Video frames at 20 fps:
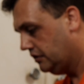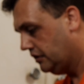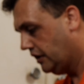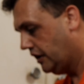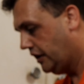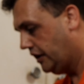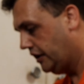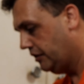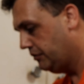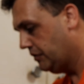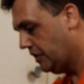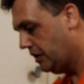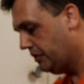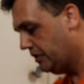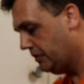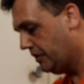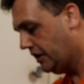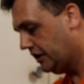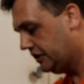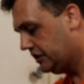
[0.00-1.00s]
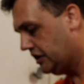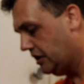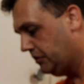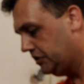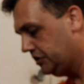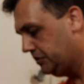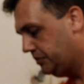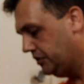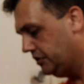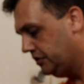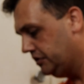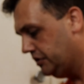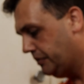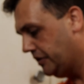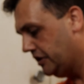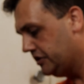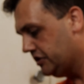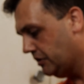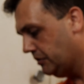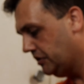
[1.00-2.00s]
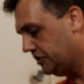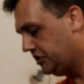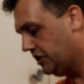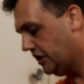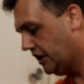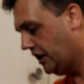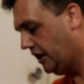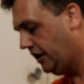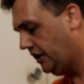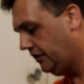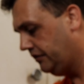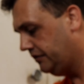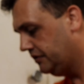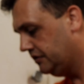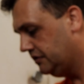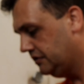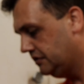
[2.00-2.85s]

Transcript: Add in maybe about a tablespoon, depends how much you have.